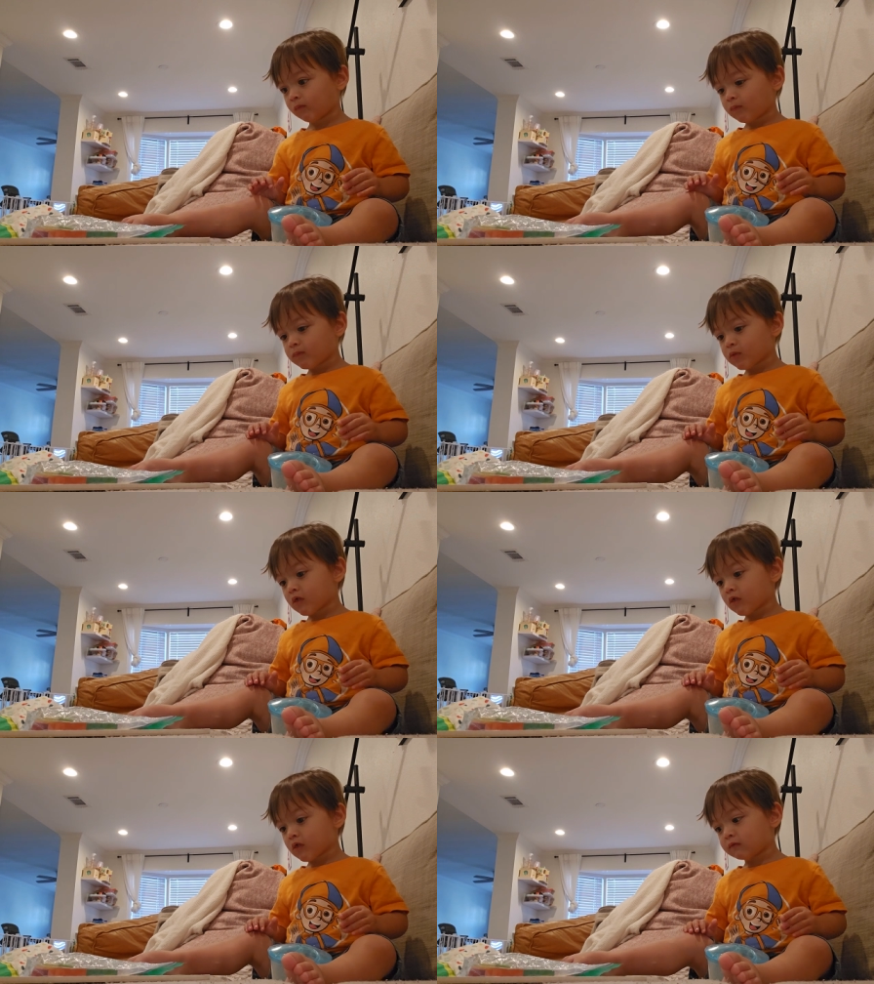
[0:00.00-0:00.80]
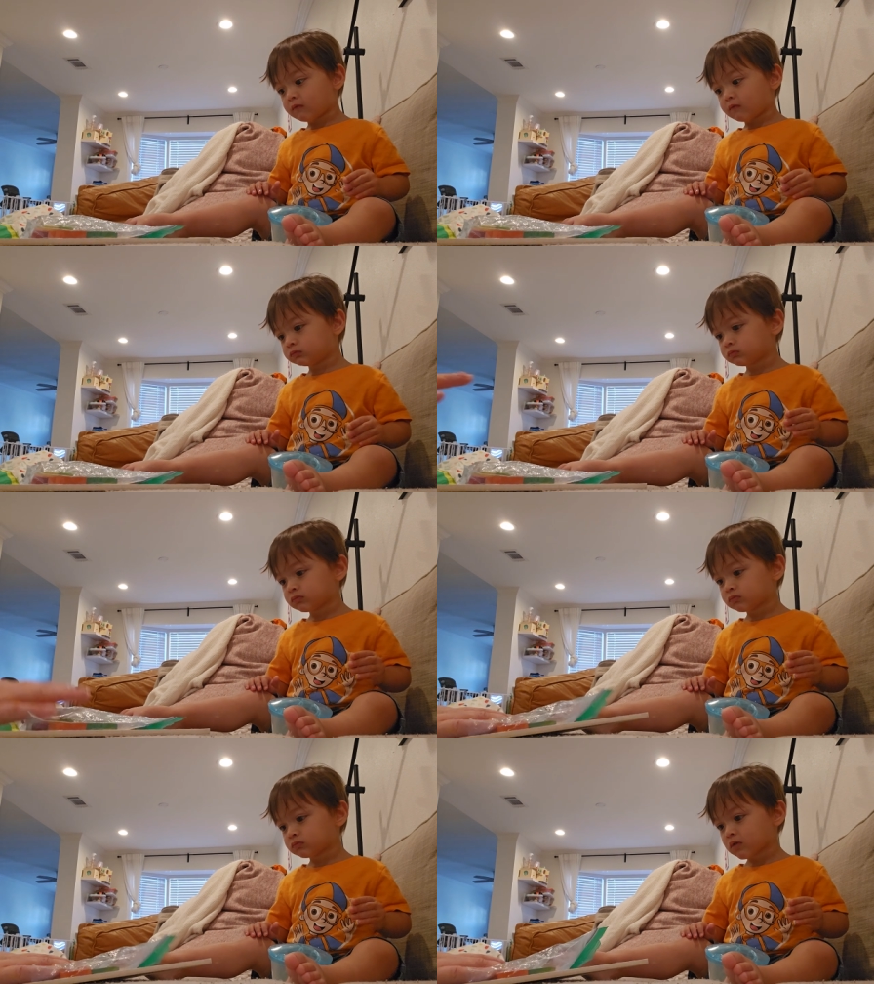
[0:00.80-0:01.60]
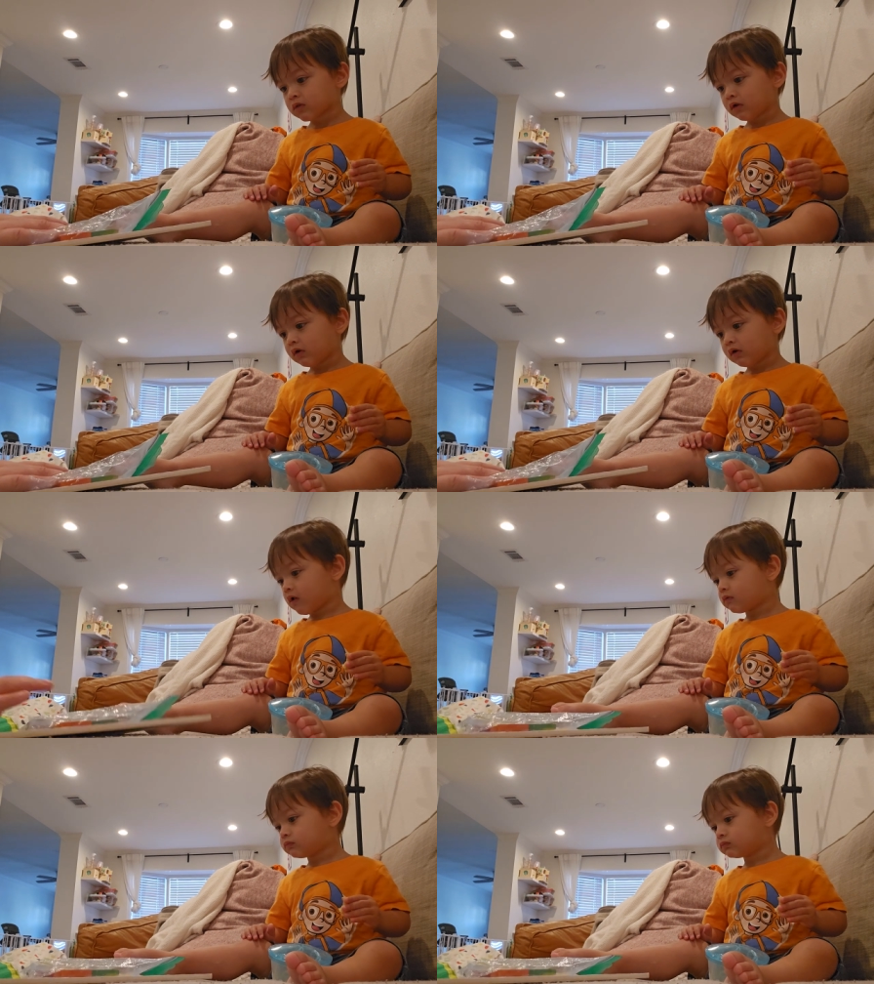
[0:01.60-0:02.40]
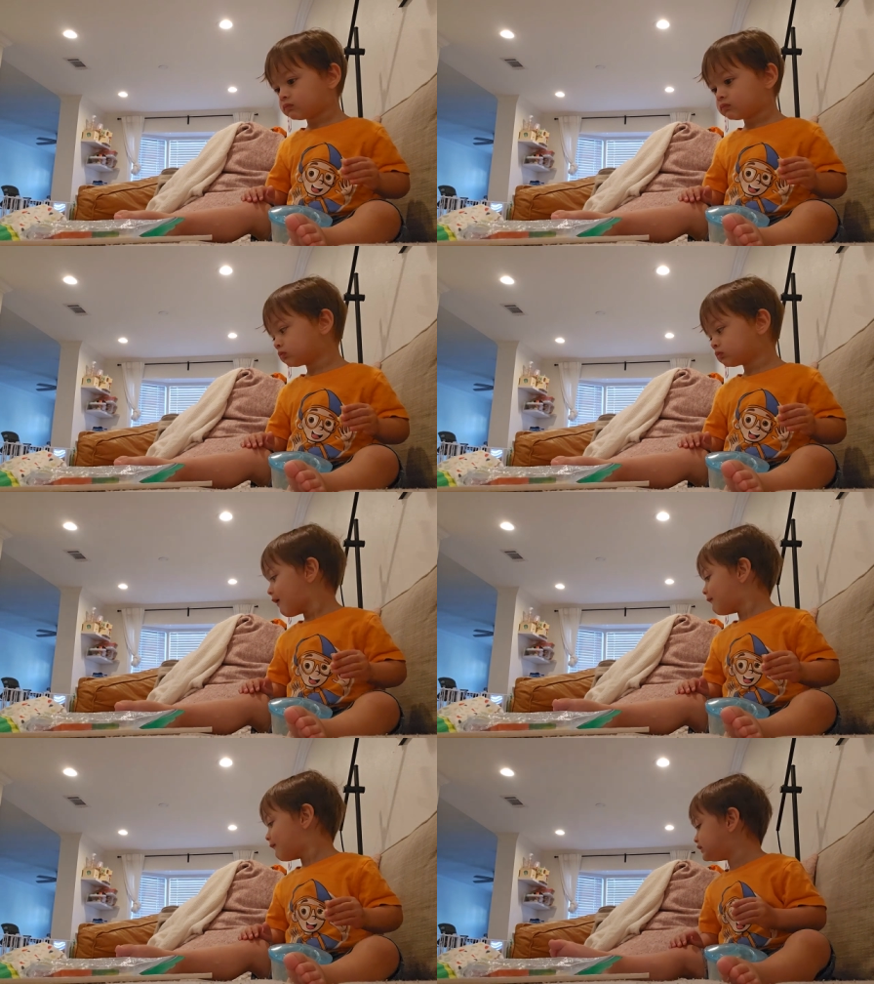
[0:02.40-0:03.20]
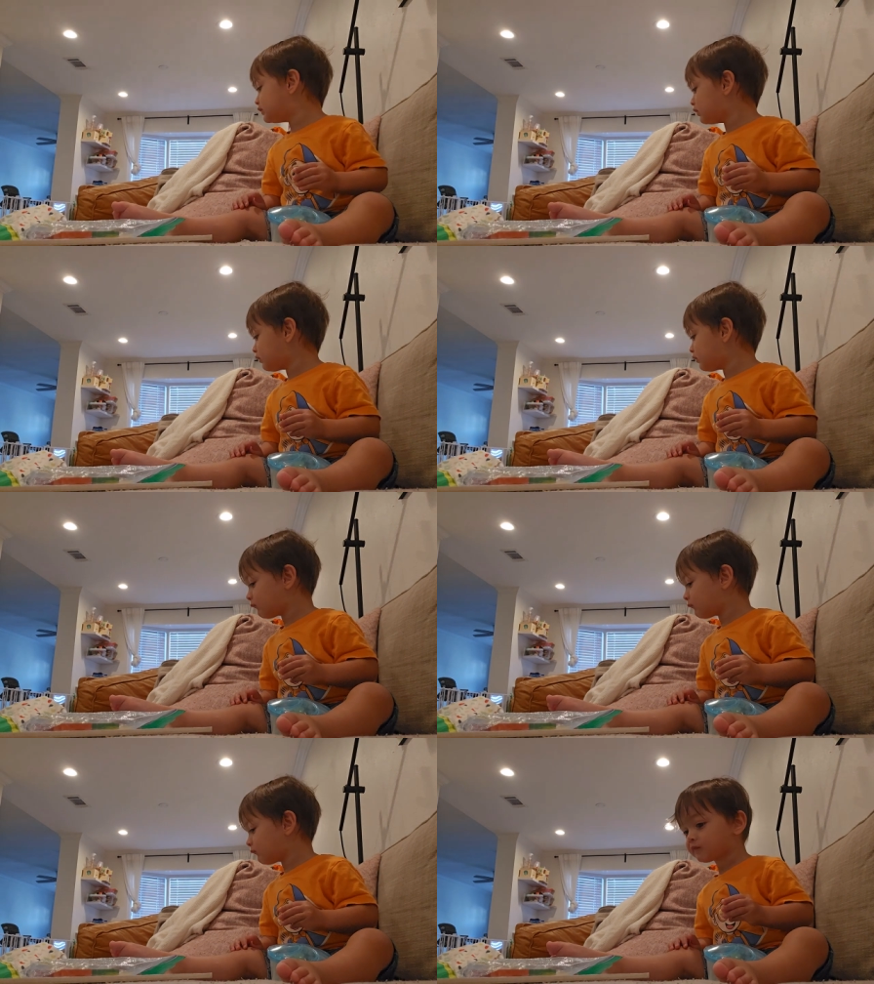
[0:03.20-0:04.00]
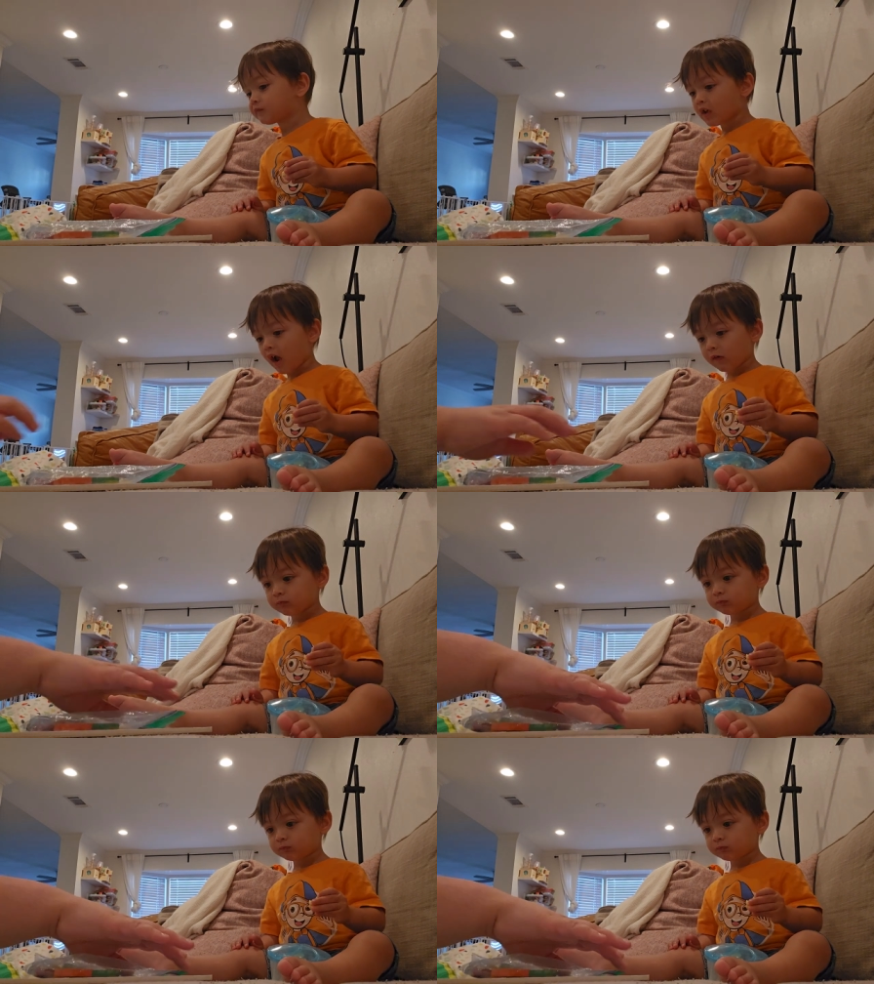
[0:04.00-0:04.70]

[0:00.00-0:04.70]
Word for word: What do you want to do? Do you want to do the puzzle or the basket? Puzzle. Okay.